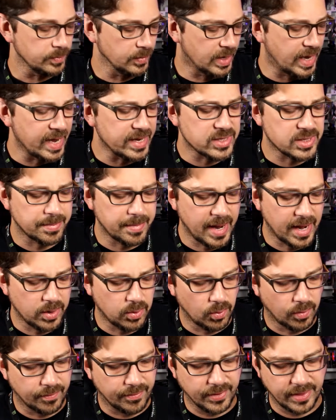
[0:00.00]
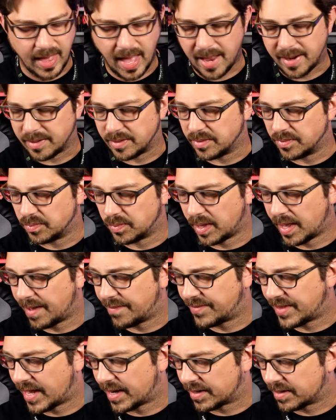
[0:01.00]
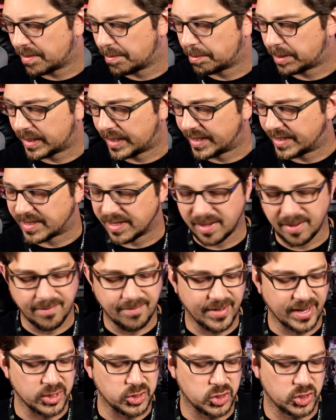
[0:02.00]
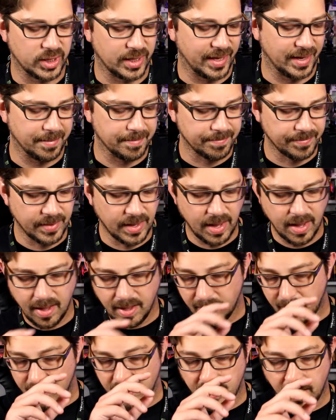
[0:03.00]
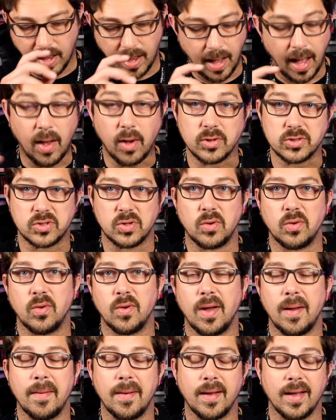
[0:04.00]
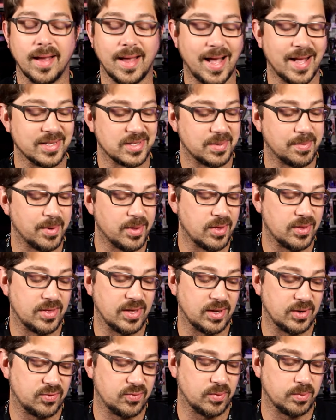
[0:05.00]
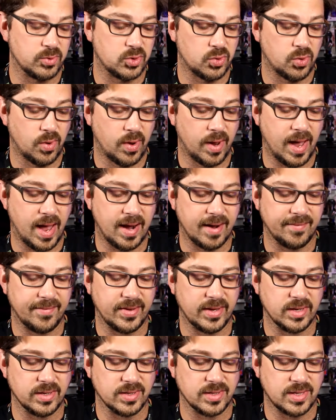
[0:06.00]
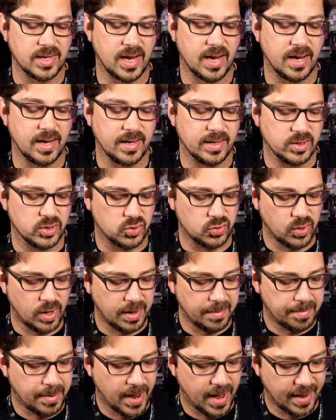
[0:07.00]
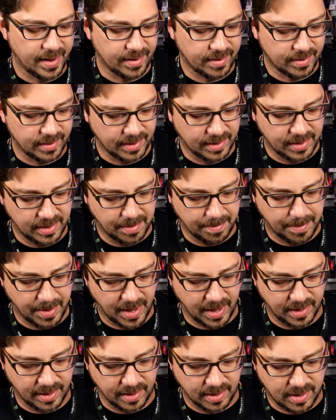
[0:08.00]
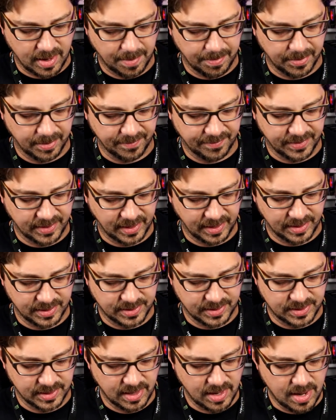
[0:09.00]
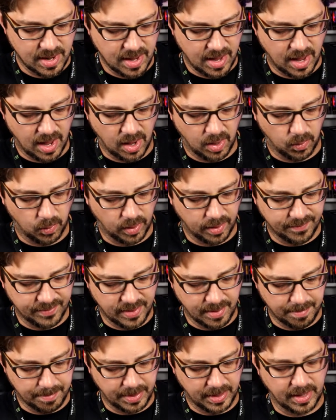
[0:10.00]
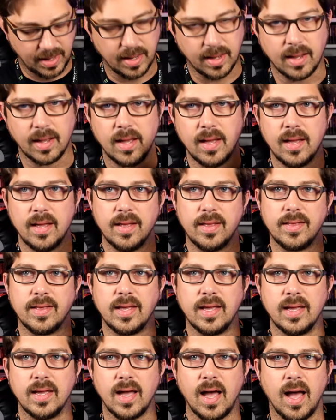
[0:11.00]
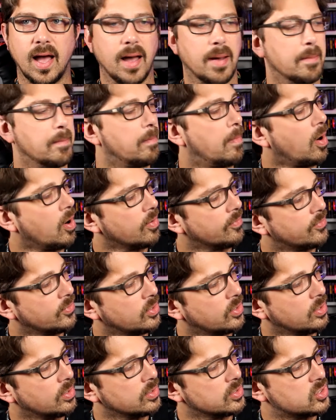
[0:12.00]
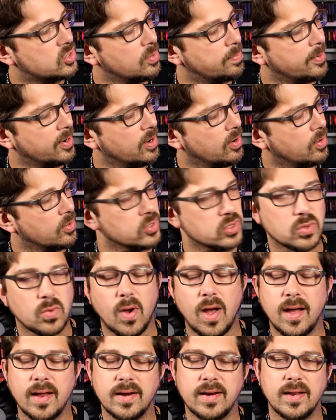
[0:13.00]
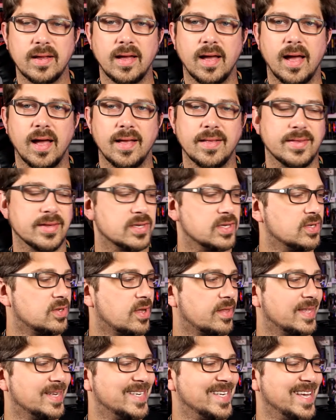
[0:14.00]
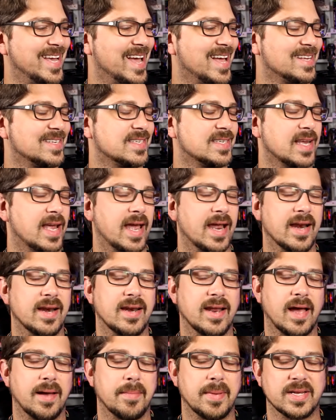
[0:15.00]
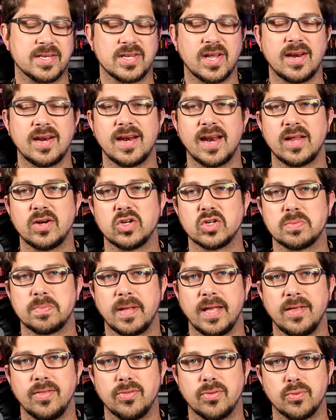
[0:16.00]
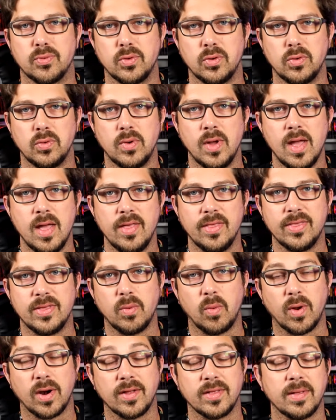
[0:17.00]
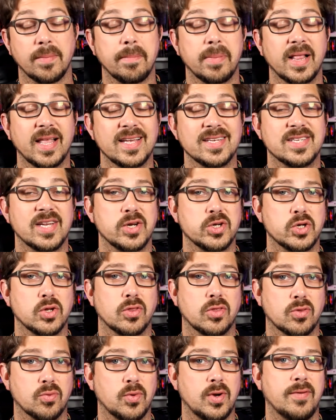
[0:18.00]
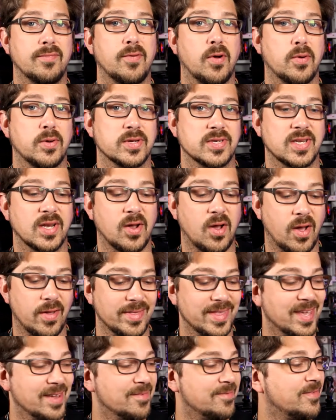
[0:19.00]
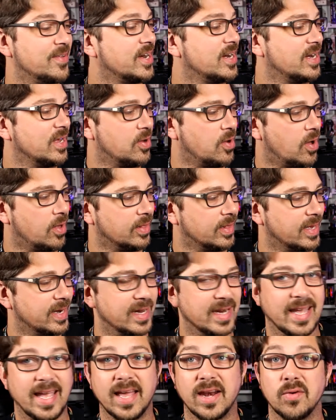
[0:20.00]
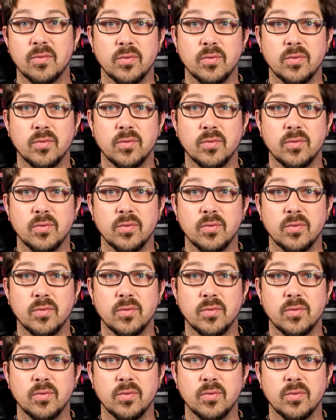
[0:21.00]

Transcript: case and manual for that, and we'll have that complete eventually. I also got some other things from Troy out of his trade pile. I ended up buying a couple of things, one of them being the Marvel Superhero Squad. This is on the DS, and my son and I just played through the one on the PlayStation 3 focusing on the Infinity Gauntlet, and he had a